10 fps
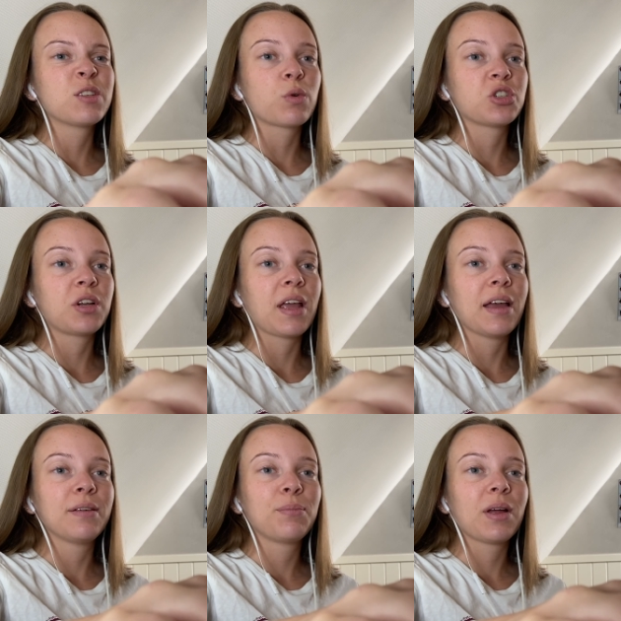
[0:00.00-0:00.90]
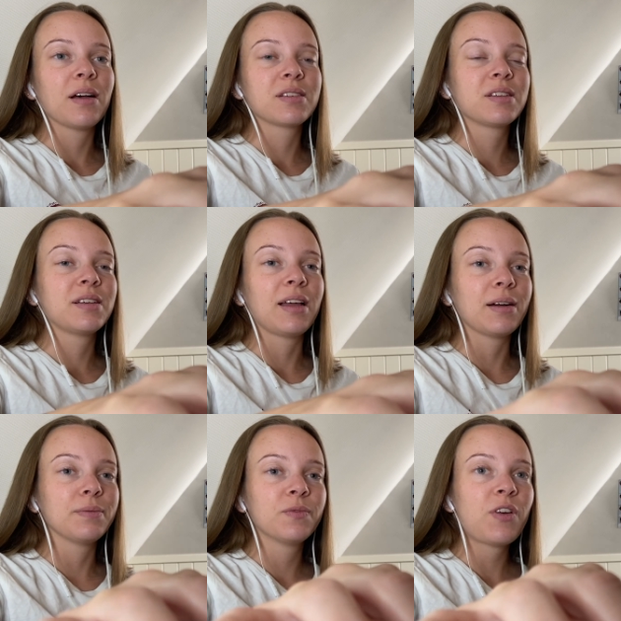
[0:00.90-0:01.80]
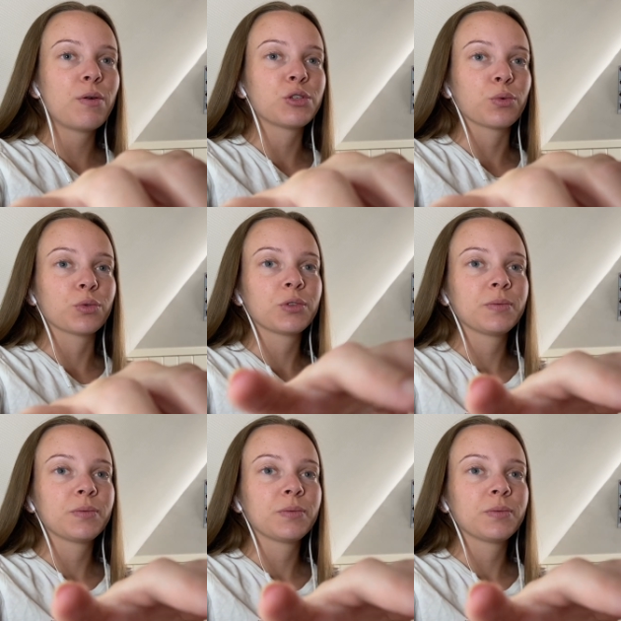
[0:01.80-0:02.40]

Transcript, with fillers: let's watch it again because, yeah, very short.